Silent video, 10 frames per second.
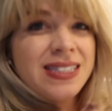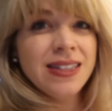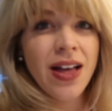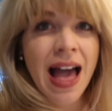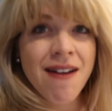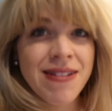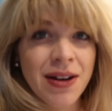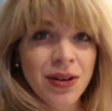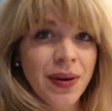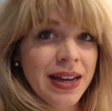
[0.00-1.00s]
it's still half
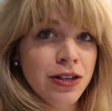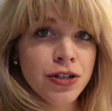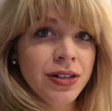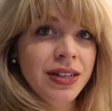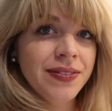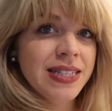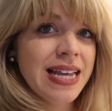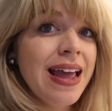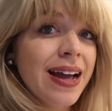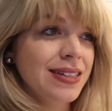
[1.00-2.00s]
hour away, you shouldn't even
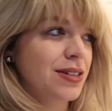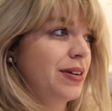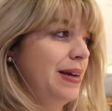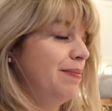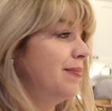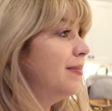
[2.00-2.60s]
say ice cream.